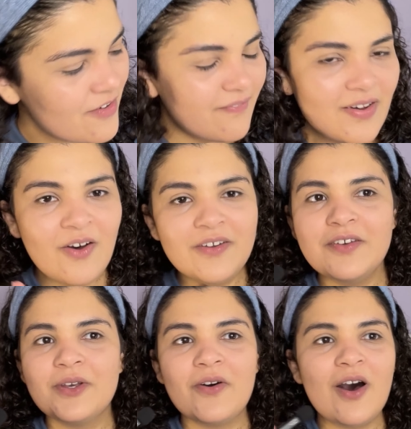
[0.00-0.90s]
of all,
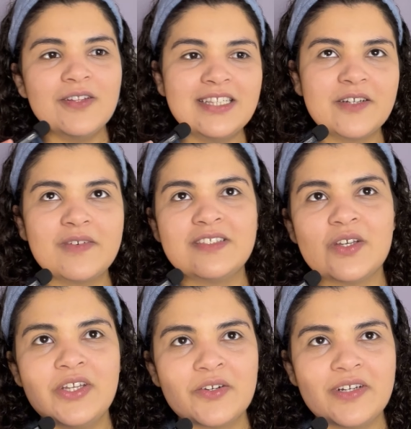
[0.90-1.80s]
all the liquids,
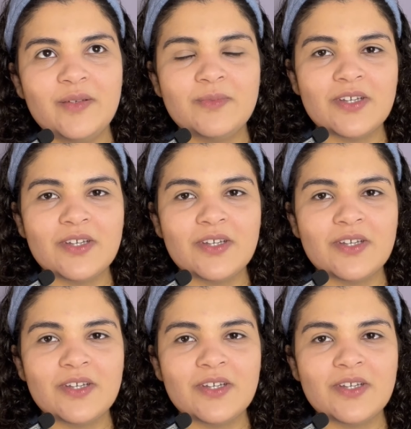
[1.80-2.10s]
all the creams,